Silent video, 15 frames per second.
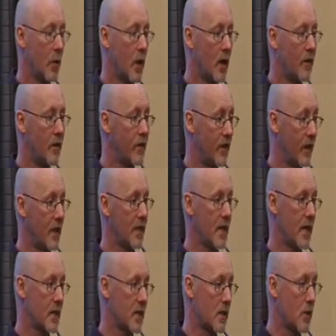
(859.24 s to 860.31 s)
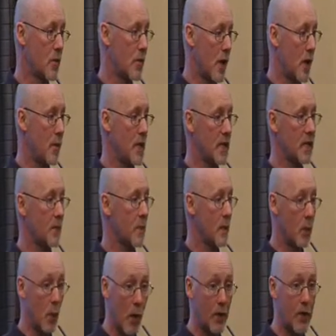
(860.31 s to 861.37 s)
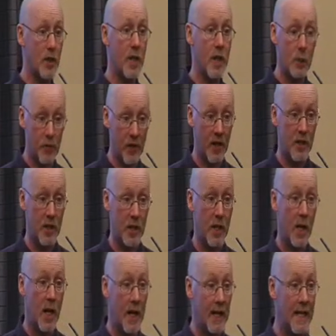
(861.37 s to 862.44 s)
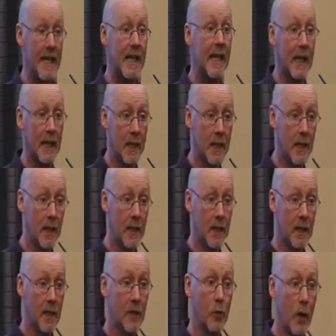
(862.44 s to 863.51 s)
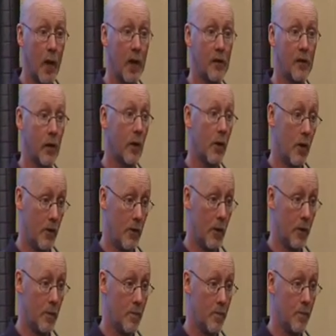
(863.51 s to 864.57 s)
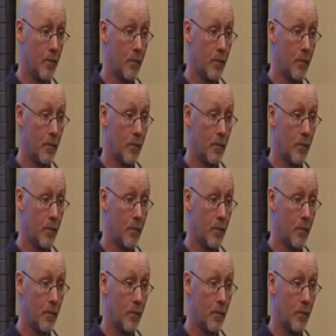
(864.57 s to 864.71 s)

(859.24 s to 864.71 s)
So I facilitated her browbeating me. But what she did was actually illegal, as well as unlawful.